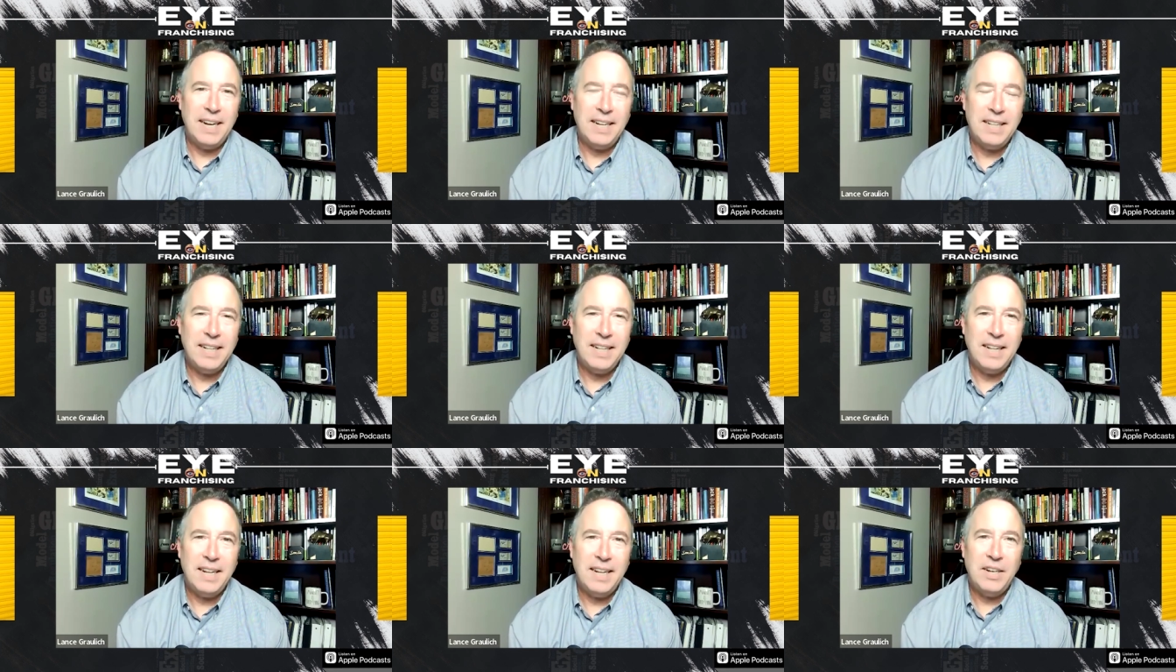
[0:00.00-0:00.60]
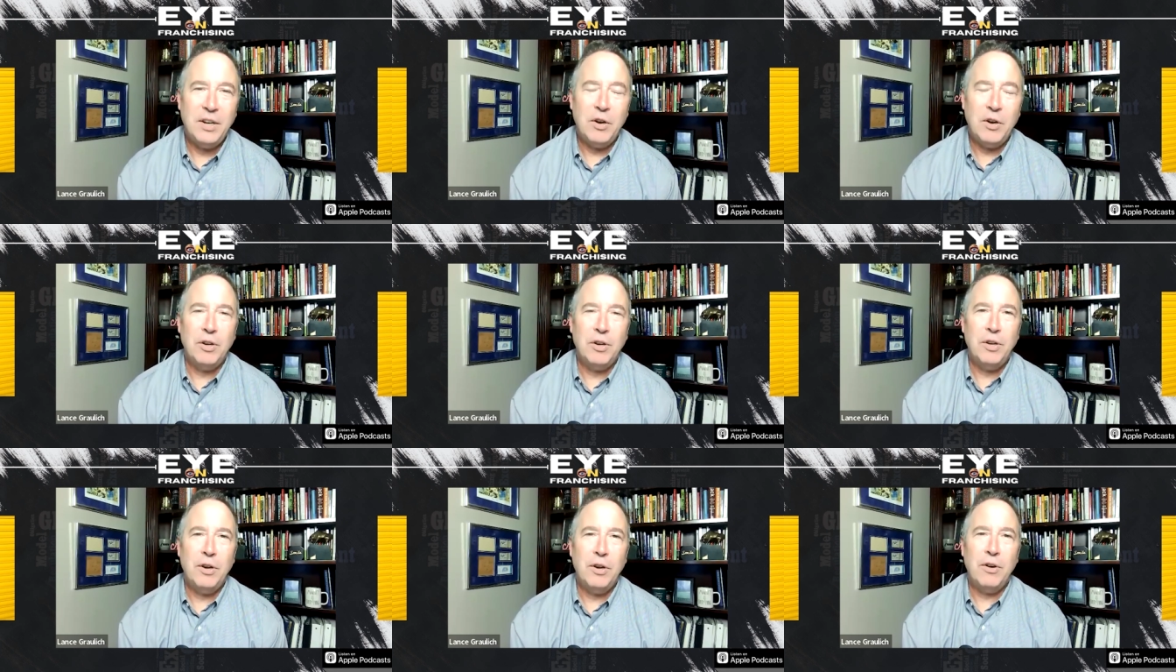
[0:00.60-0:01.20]
yeah. and, and you're
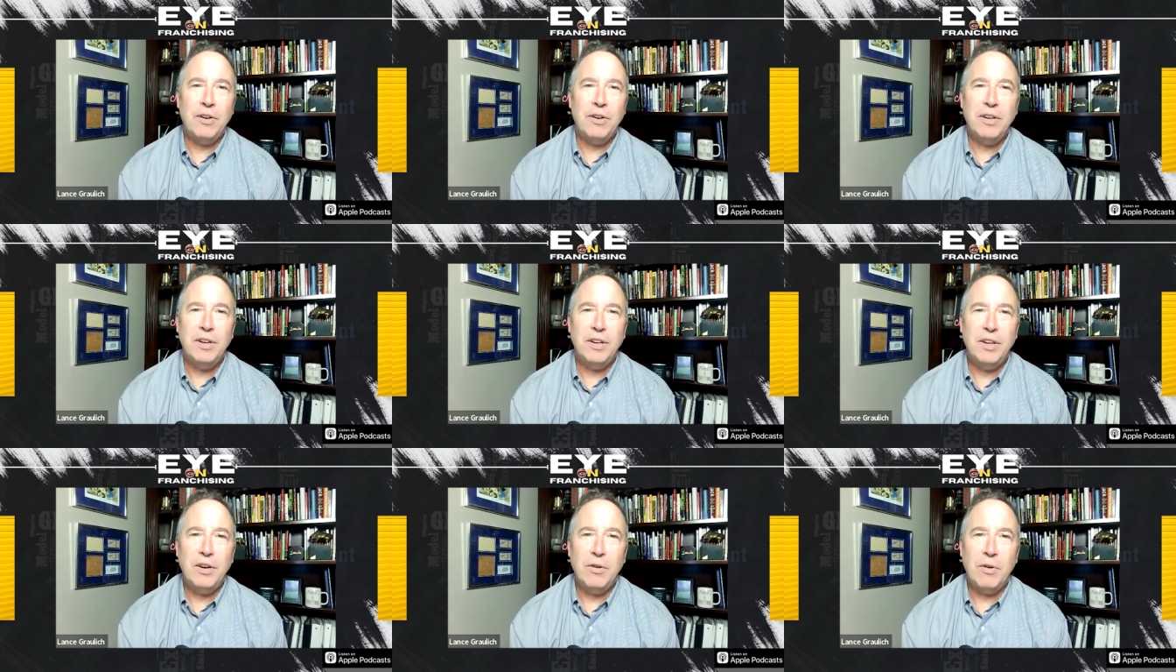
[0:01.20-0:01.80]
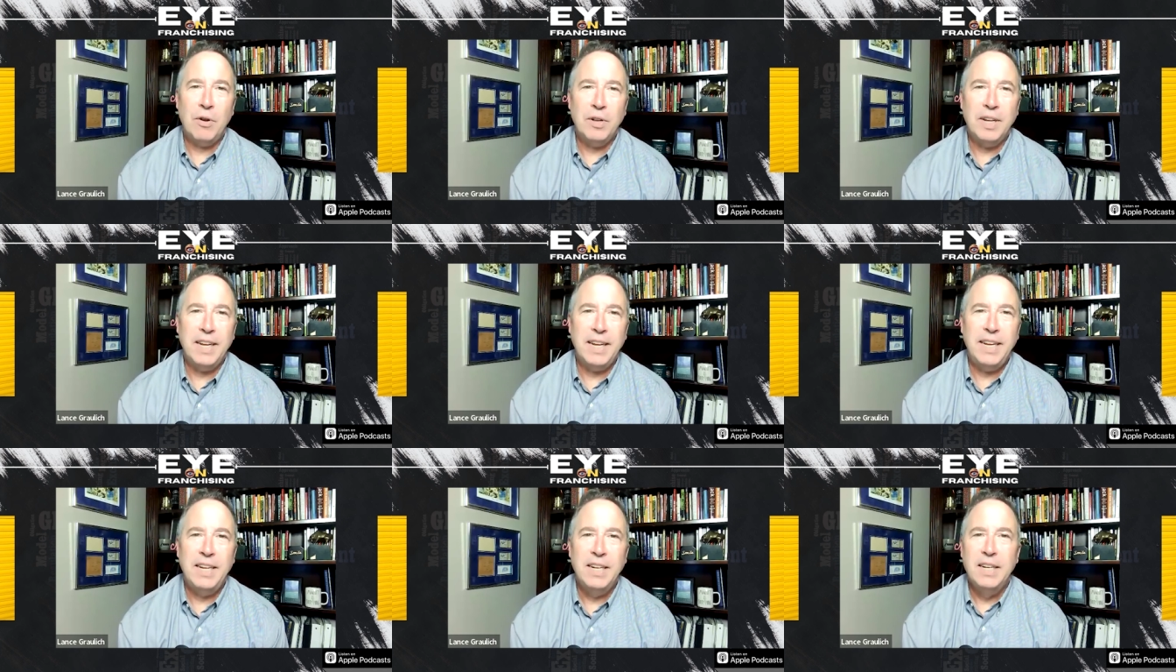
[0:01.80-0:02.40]
you're you're
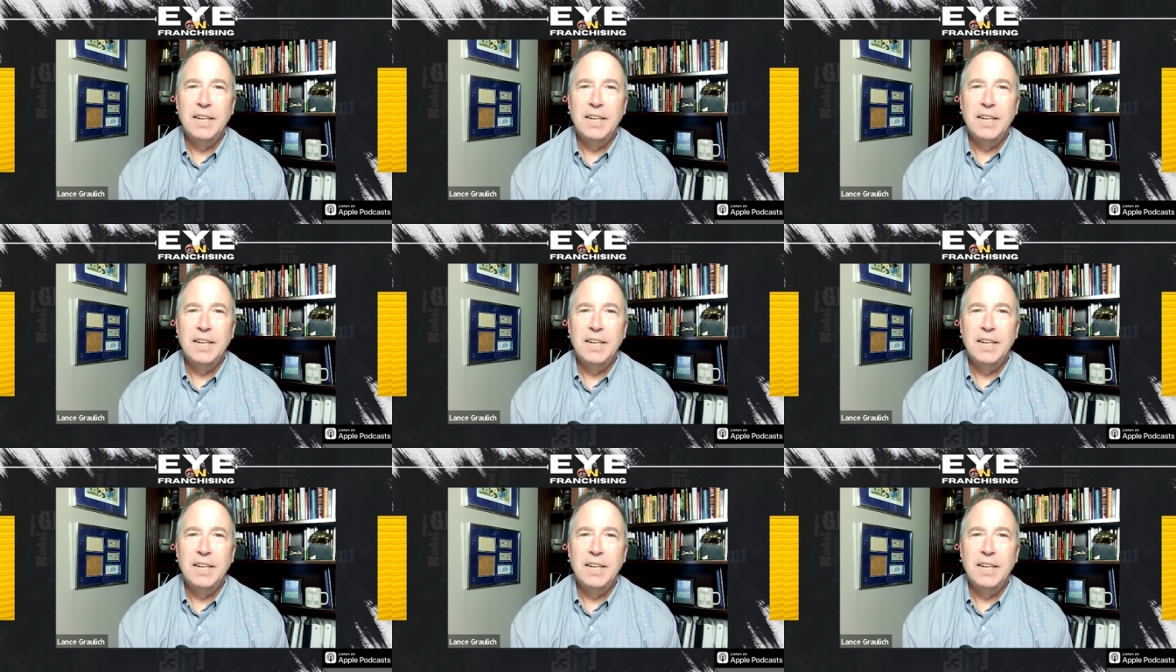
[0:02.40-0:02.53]
only